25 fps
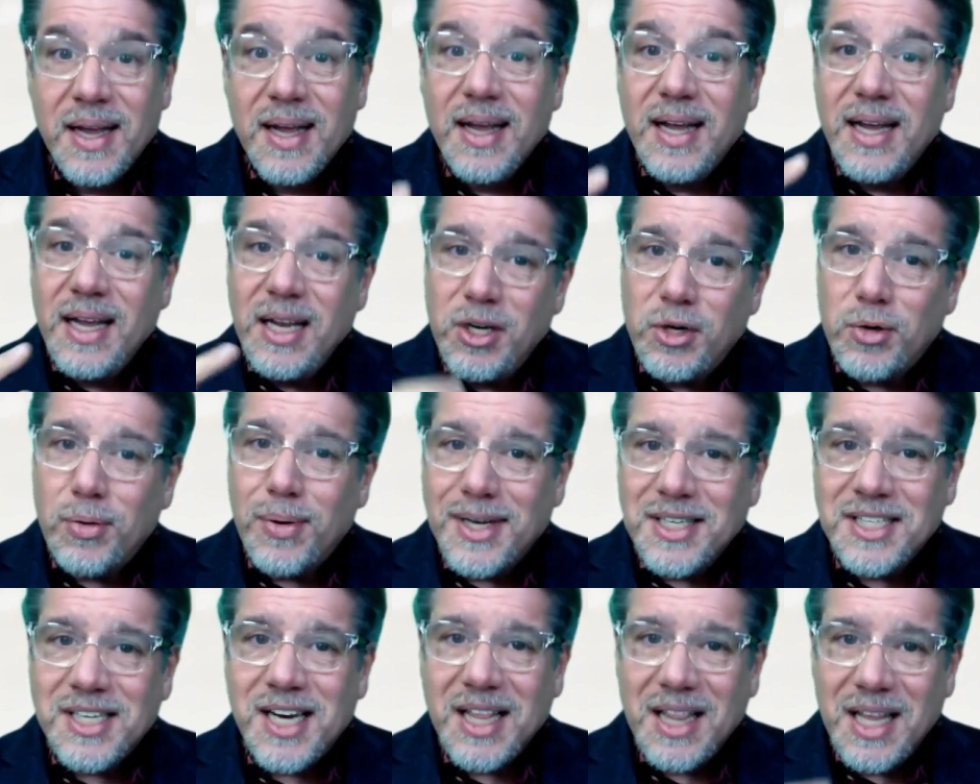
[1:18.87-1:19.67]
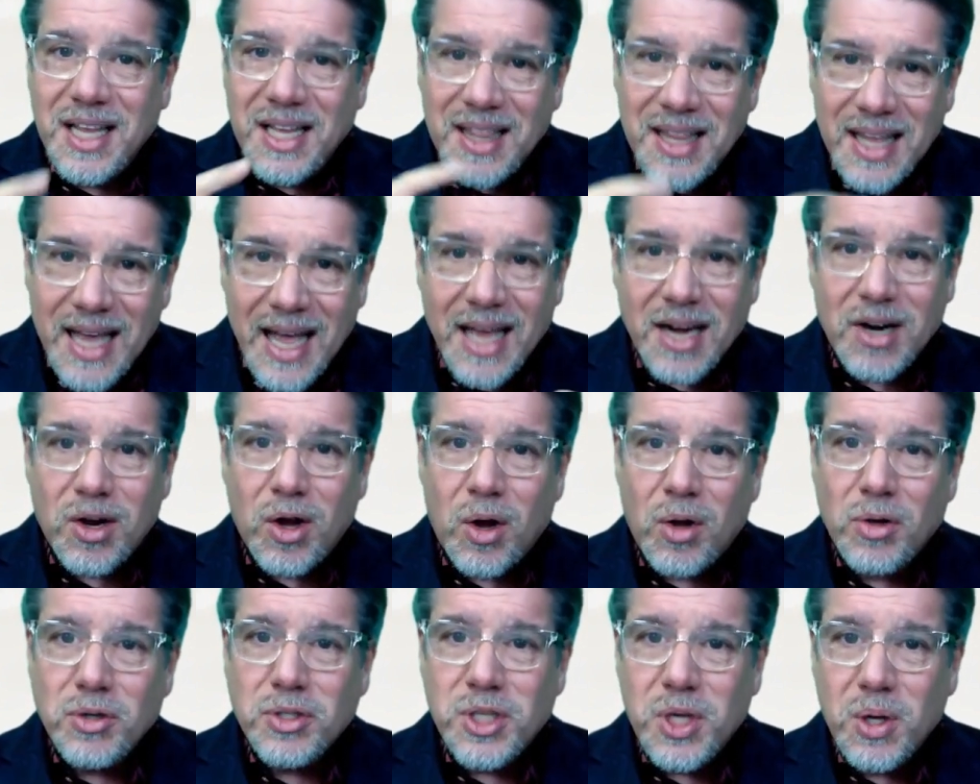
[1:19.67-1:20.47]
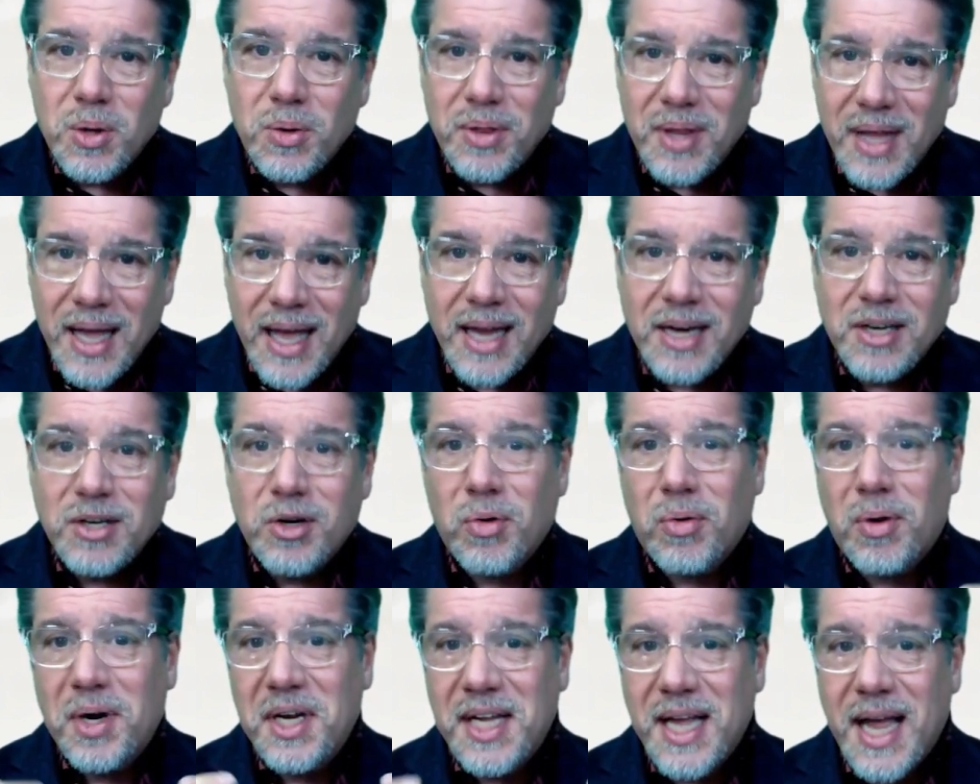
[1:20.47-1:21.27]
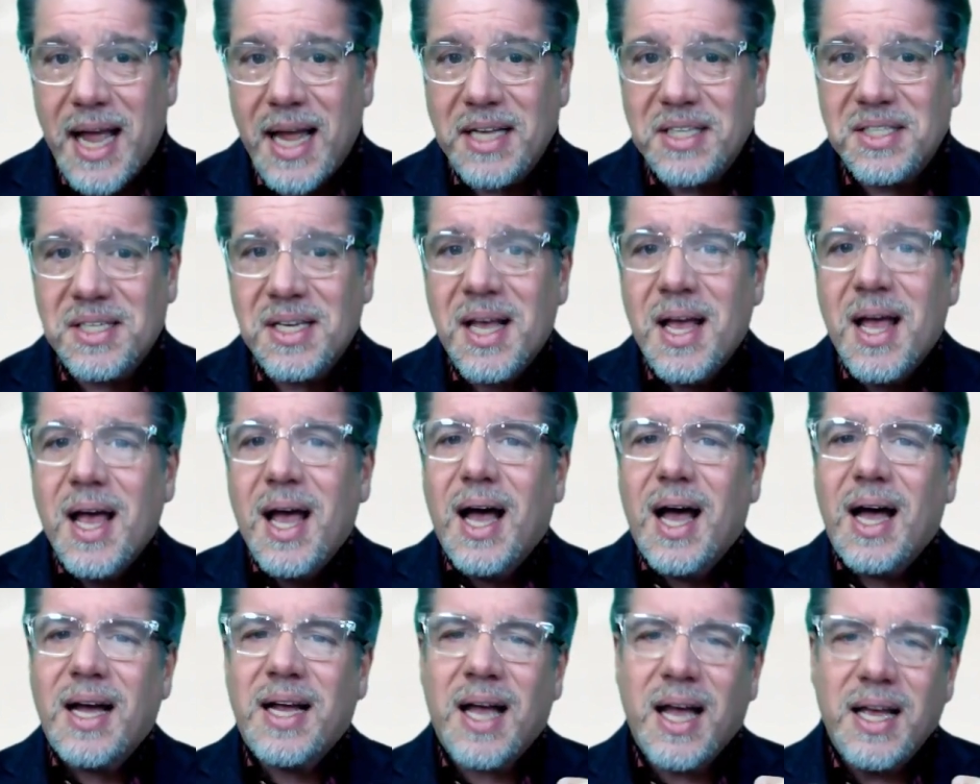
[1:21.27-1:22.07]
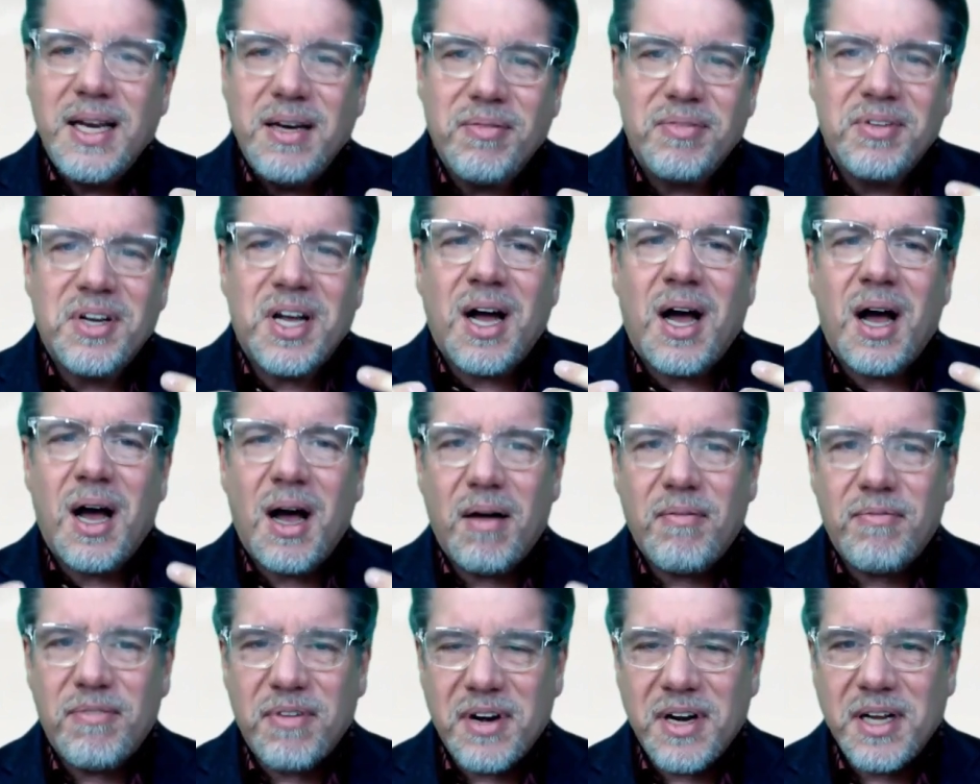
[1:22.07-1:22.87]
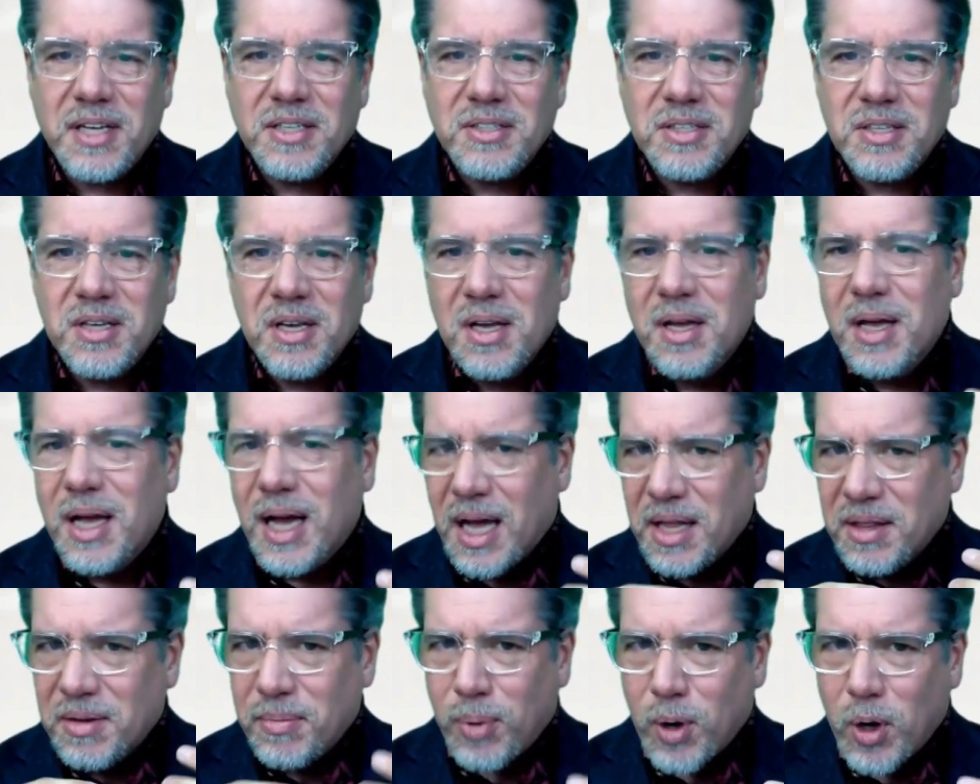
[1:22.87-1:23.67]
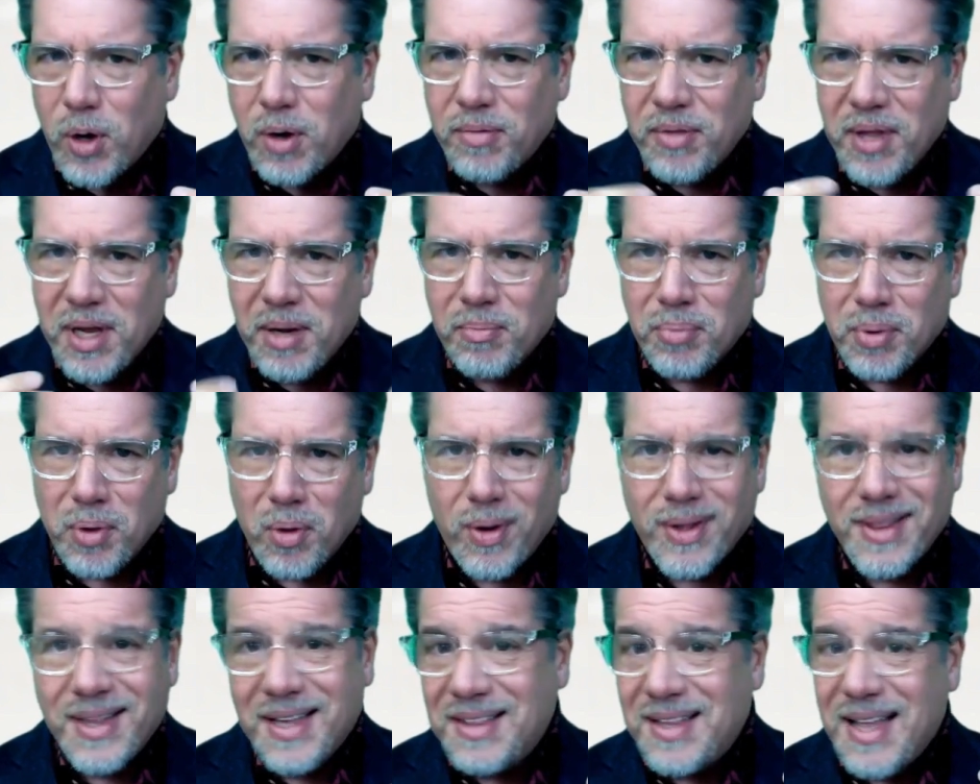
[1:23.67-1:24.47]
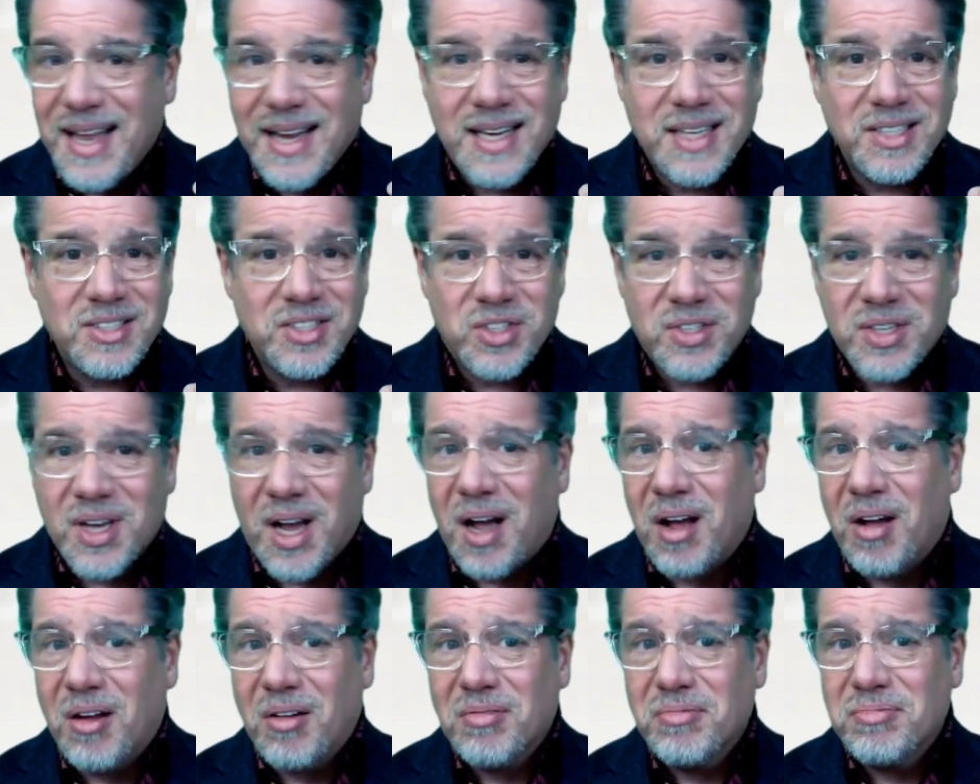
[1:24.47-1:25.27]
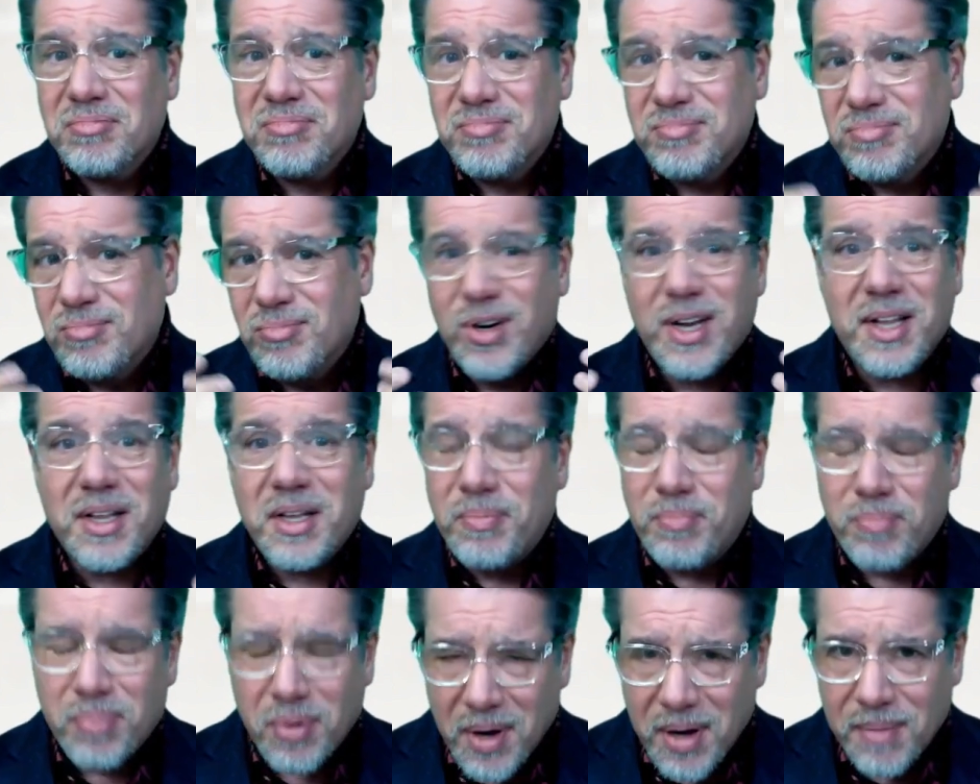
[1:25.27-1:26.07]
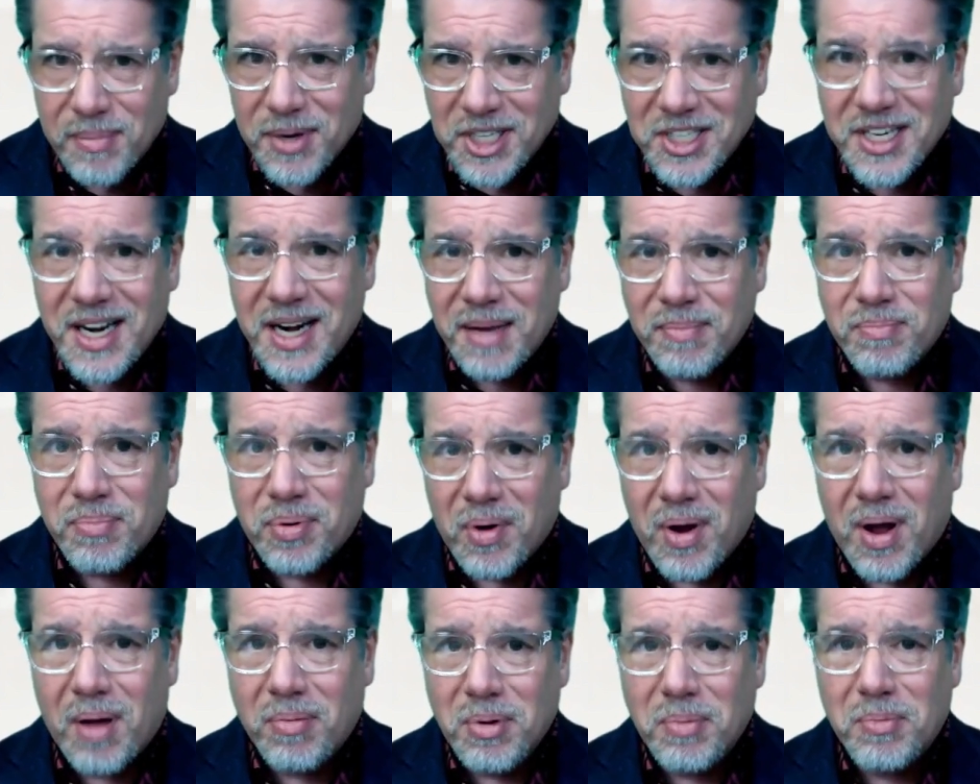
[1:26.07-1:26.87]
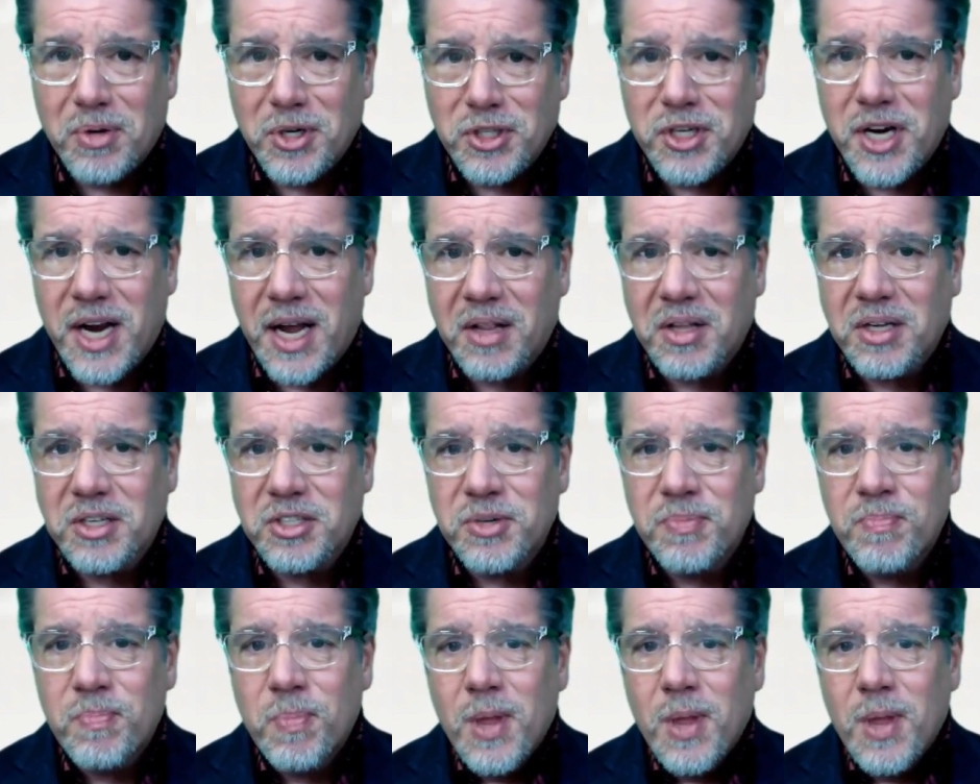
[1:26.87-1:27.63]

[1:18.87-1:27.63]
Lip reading: Interestingly, that also then creates a kind of confidence on the part of the employee that they can solve really pretty much any problem or challenge.